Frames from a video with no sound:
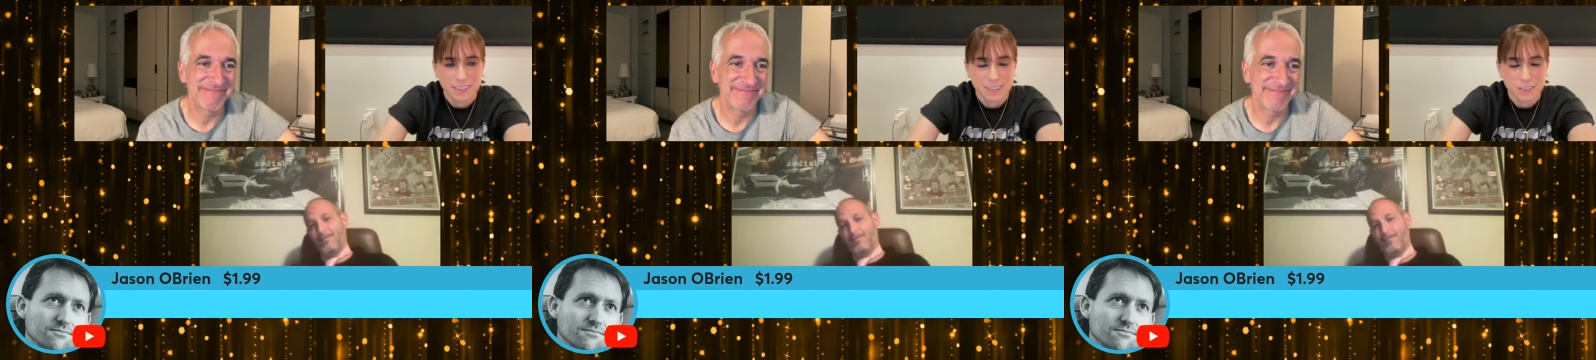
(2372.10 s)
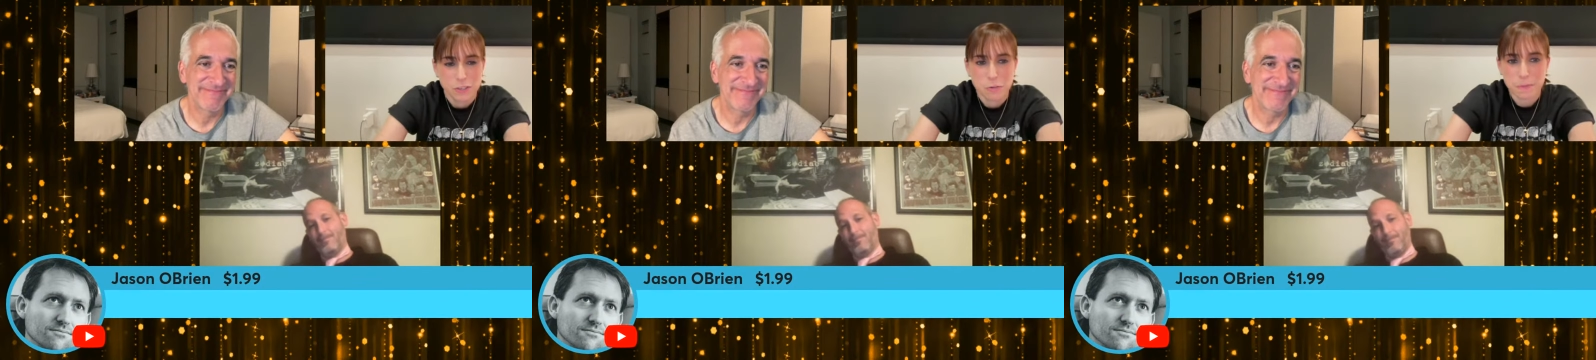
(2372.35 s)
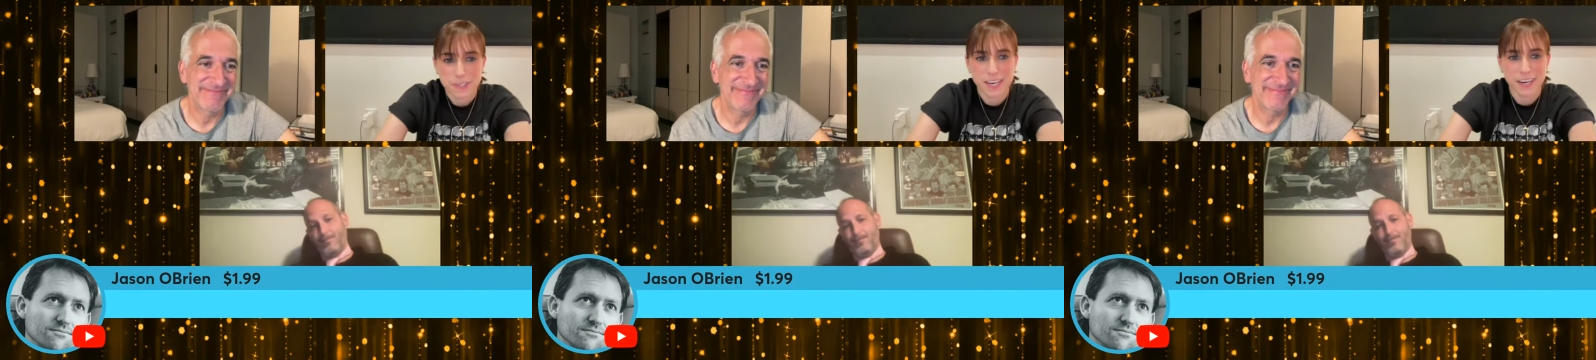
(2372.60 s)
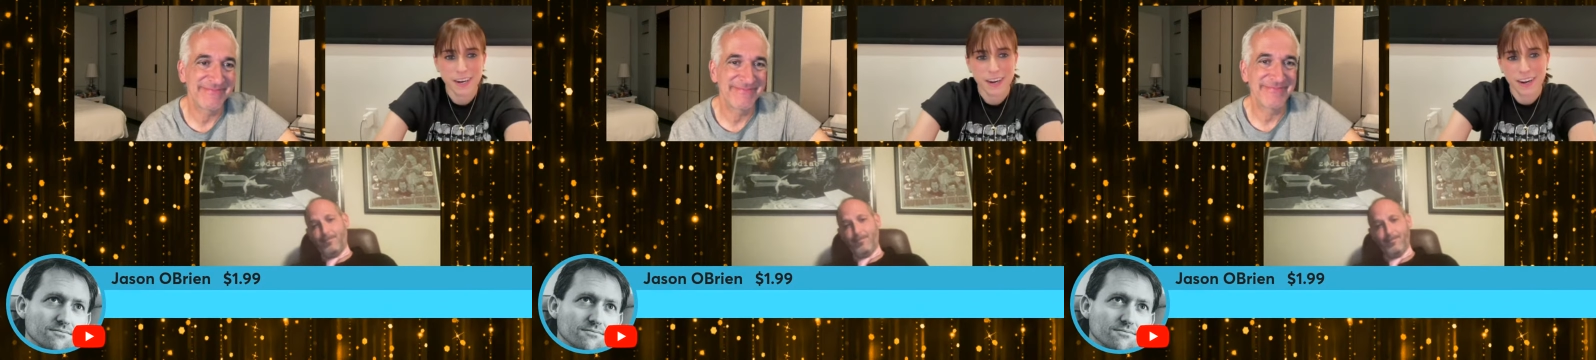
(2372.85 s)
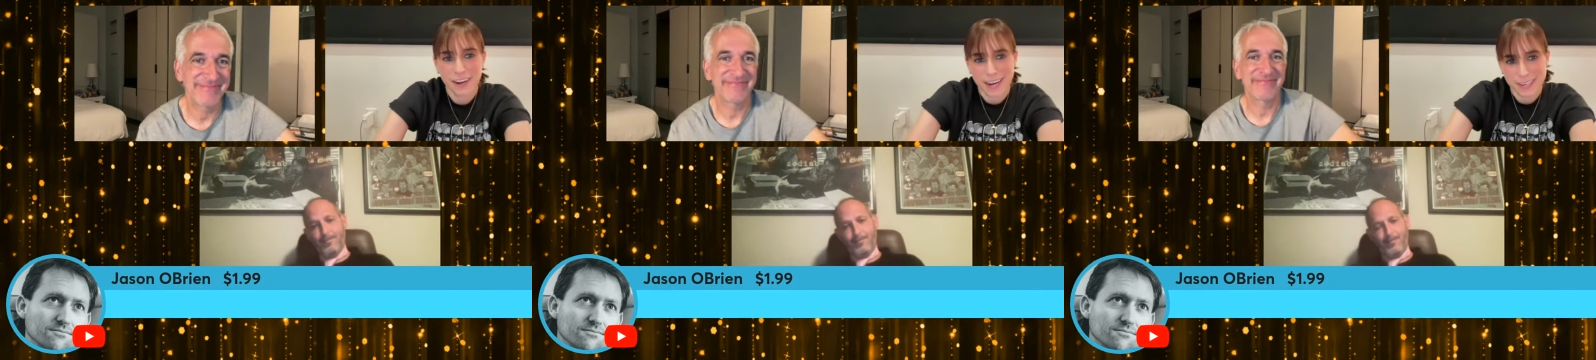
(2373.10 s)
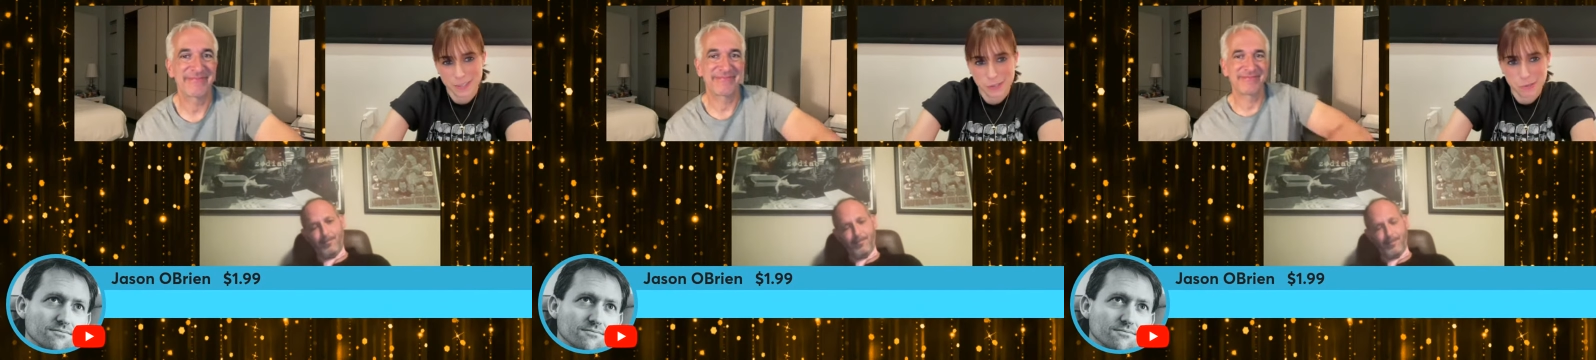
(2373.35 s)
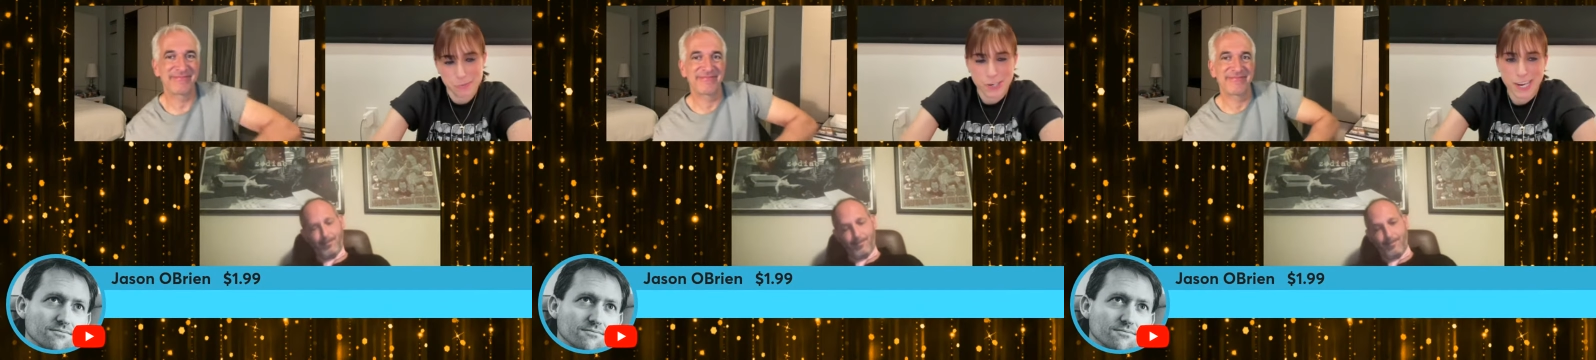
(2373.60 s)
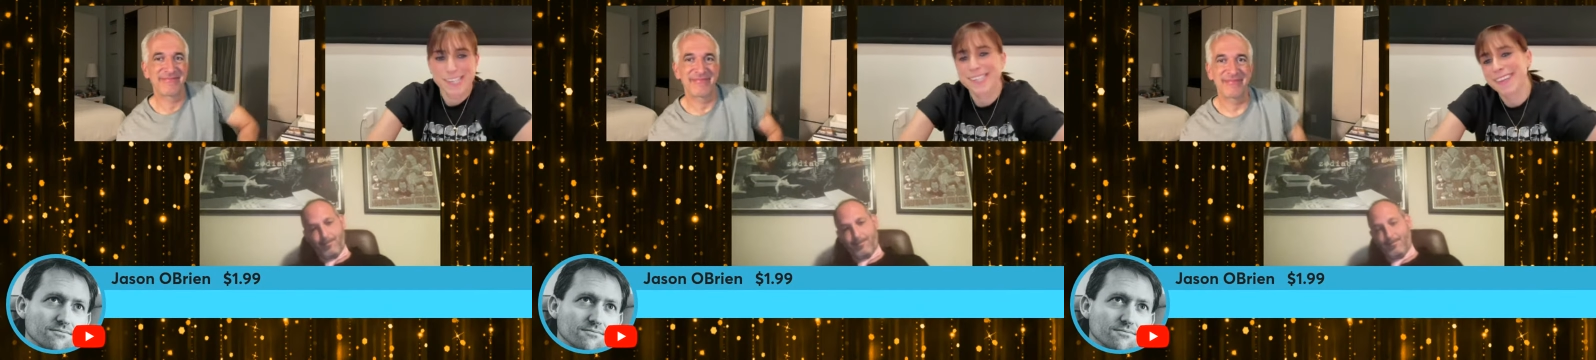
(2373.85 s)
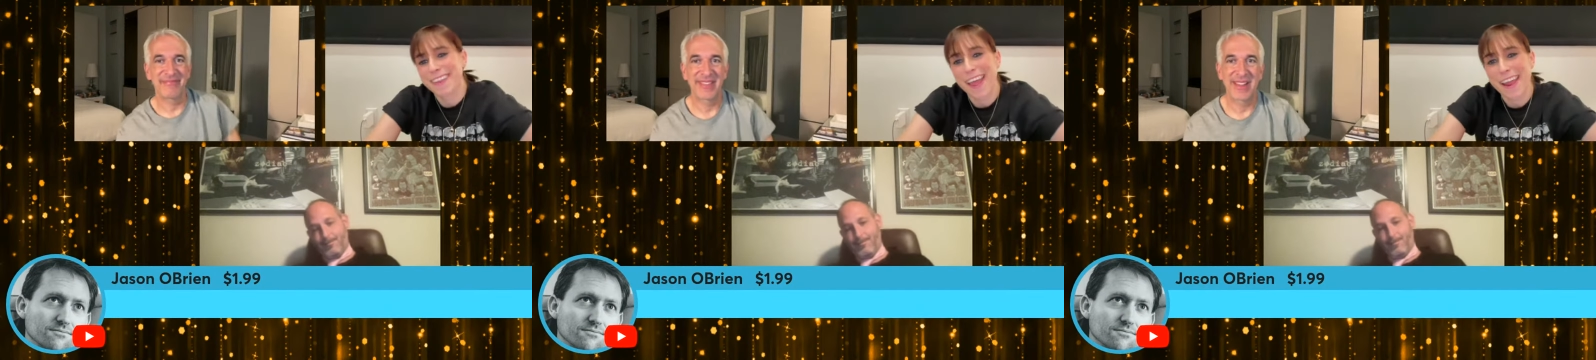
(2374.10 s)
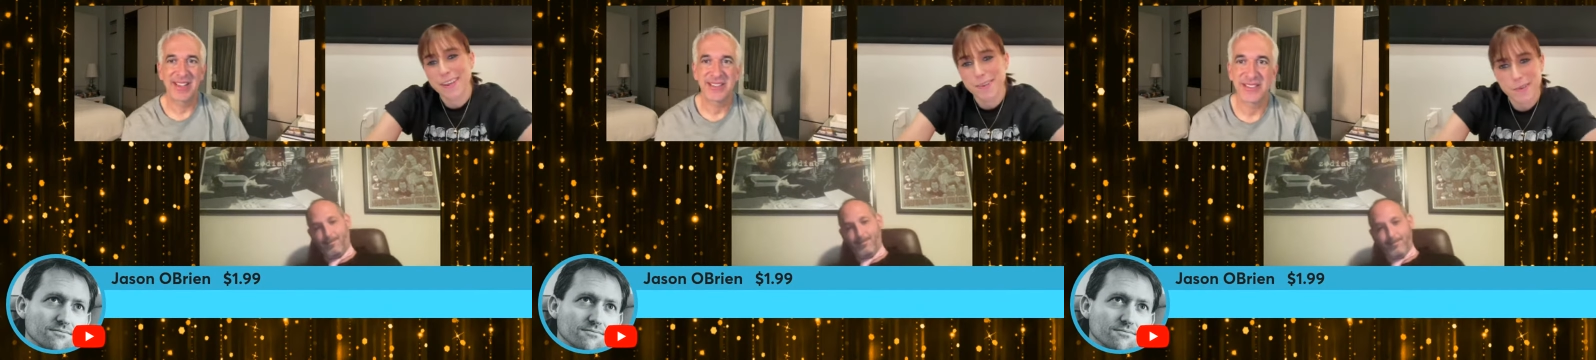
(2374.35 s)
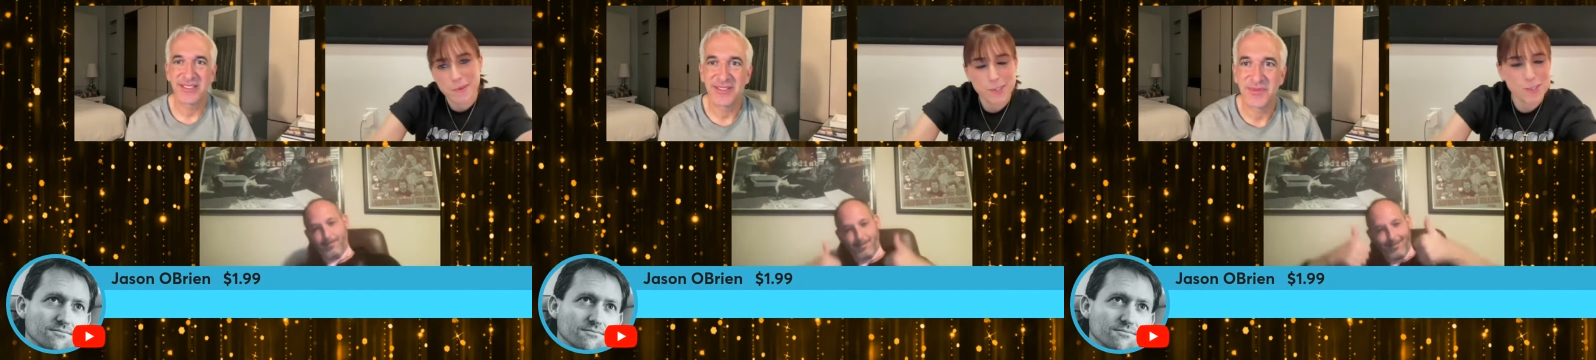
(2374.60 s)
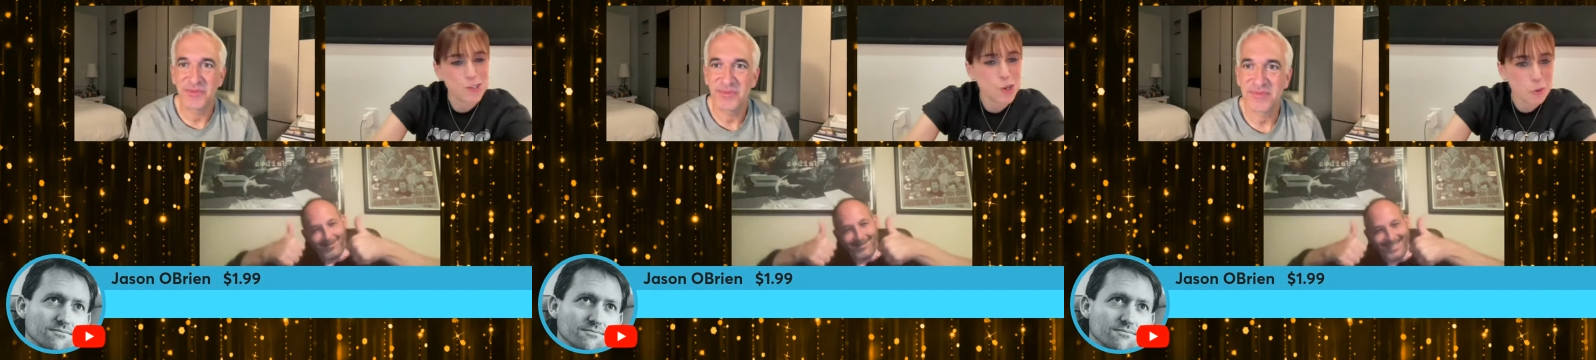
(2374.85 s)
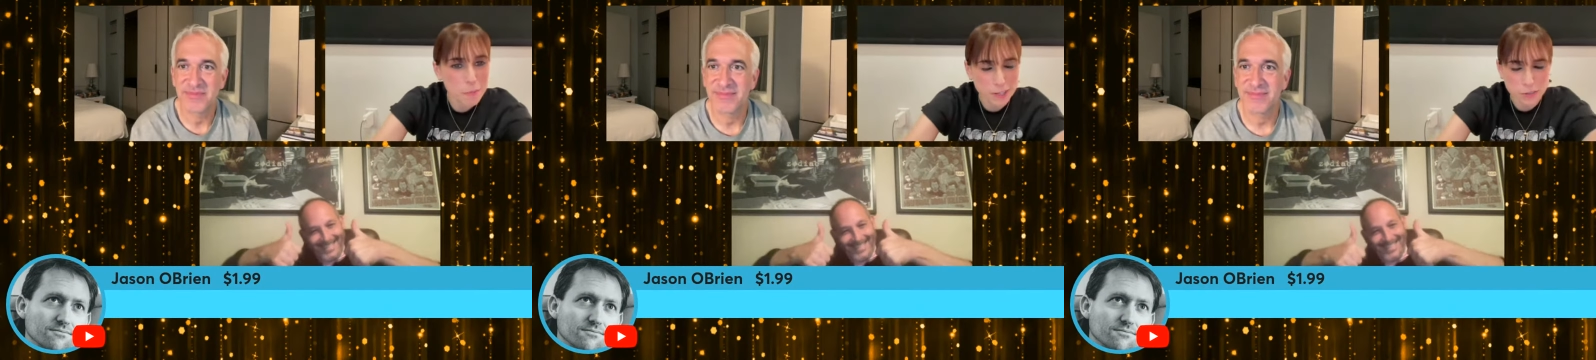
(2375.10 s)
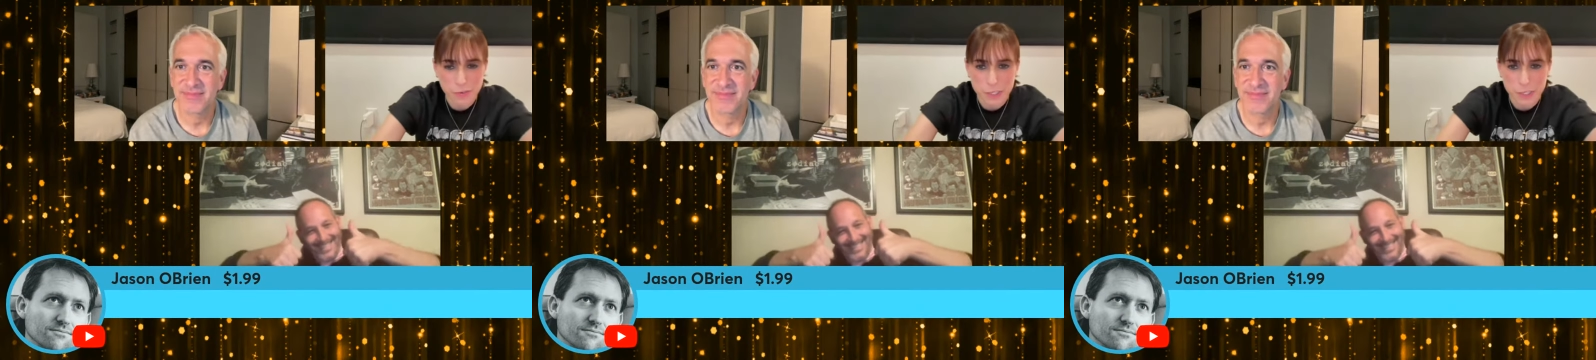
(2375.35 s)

Speaker 1: Super sticker, I assume, Jason. Thank you so much for